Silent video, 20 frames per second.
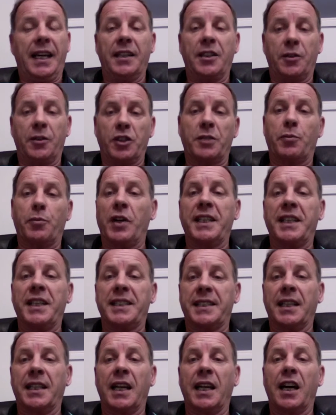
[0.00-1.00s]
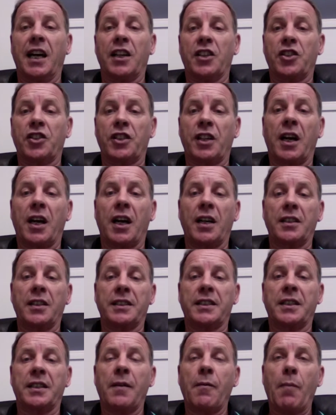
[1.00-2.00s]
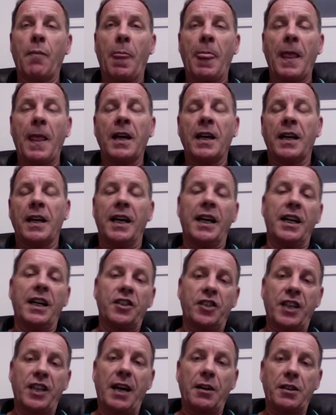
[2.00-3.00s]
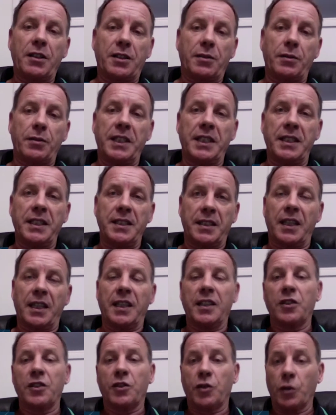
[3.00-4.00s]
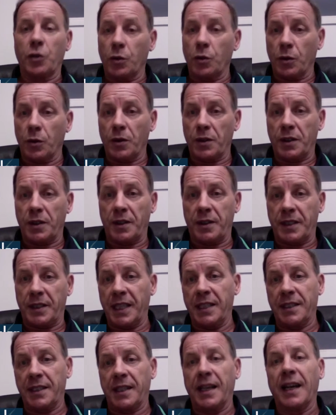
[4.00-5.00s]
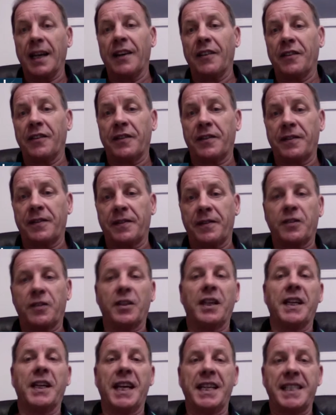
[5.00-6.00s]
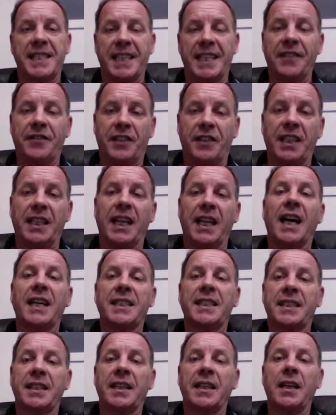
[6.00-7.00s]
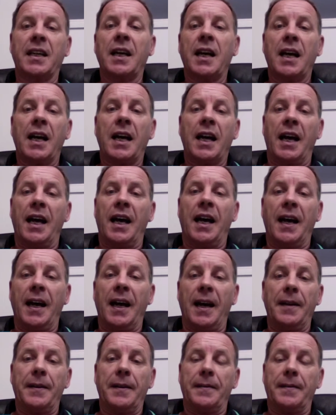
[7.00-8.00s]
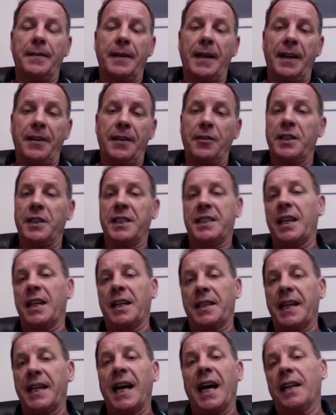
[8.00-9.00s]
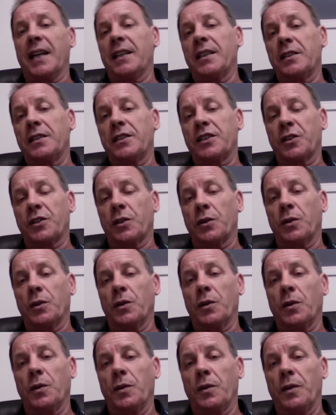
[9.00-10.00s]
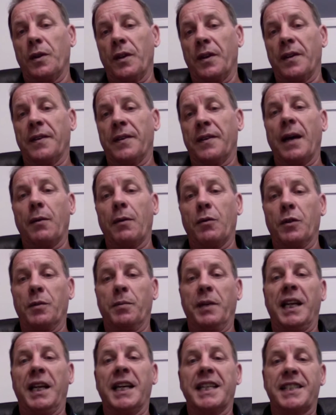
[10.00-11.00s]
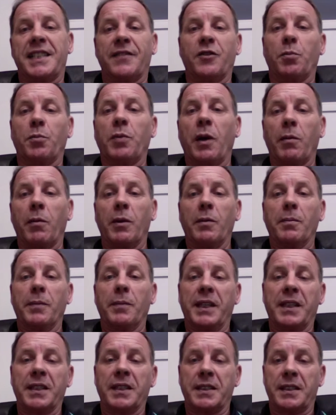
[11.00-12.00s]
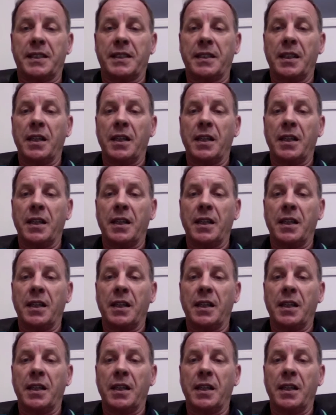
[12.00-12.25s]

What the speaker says: just breaks in large shards. Shower screens and doors tend to have grade A safety glass and areas like that. So that would be less of a problem, because